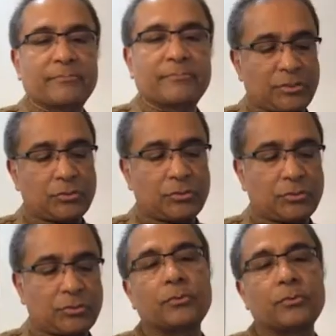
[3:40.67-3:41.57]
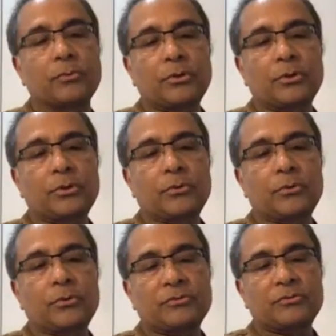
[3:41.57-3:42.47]
to
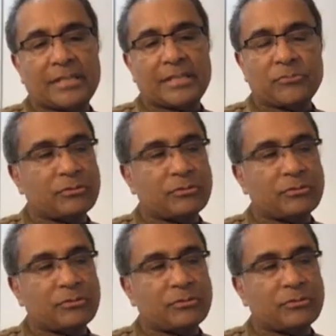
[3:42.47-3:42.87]
a receptor.